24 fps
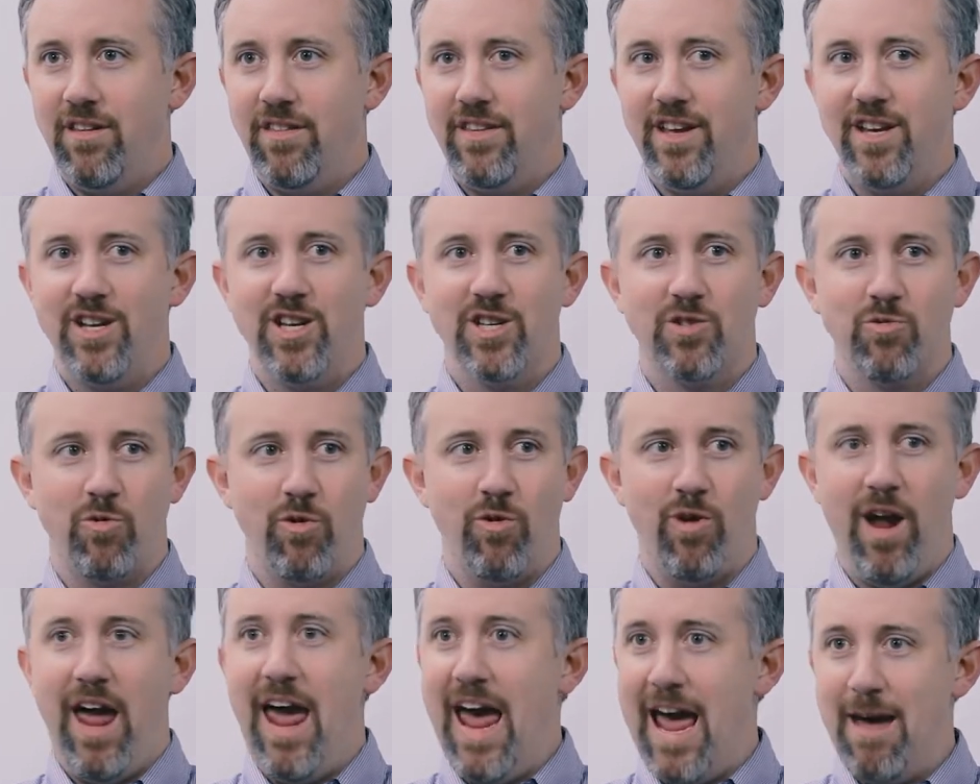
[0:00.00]
They just
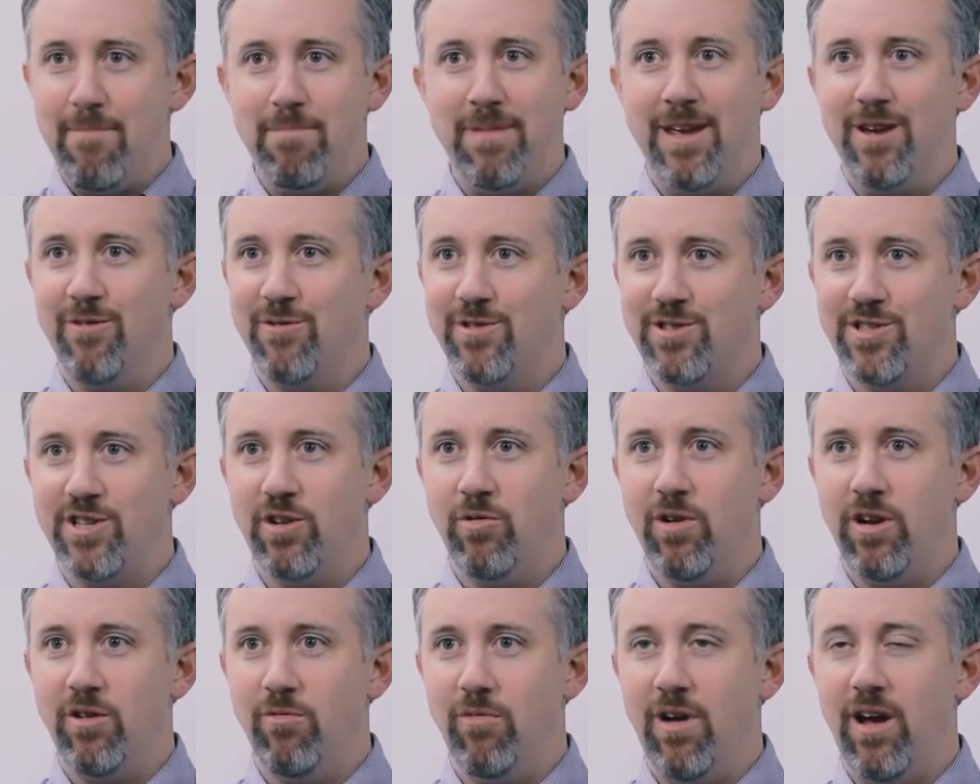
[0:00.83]
were happy it was
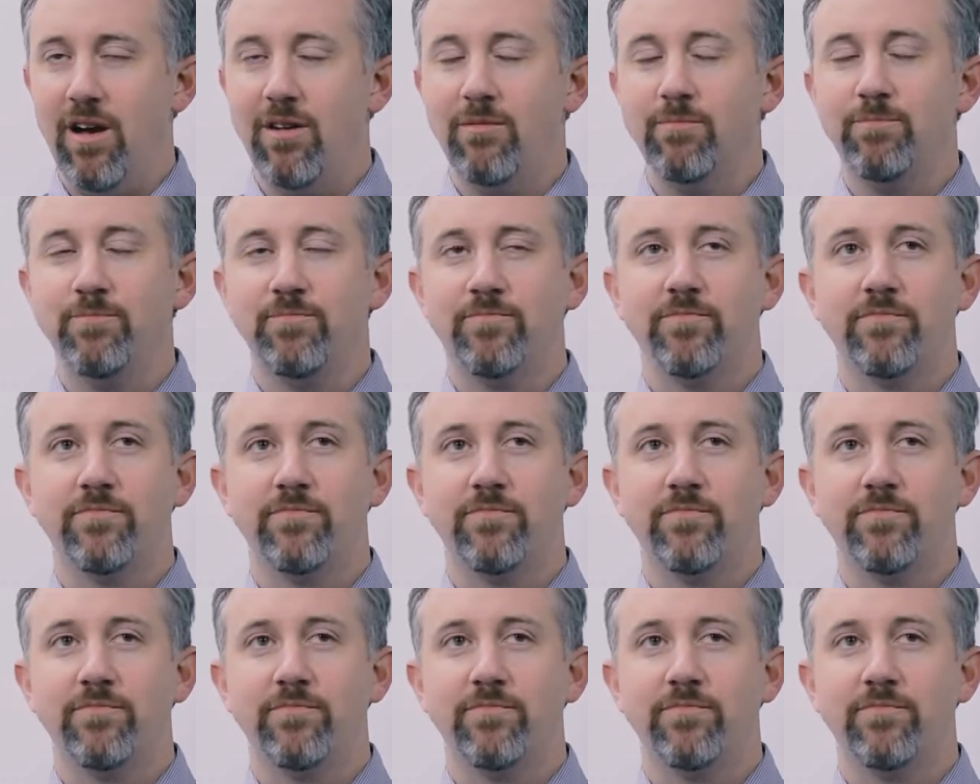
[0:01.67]
doing well.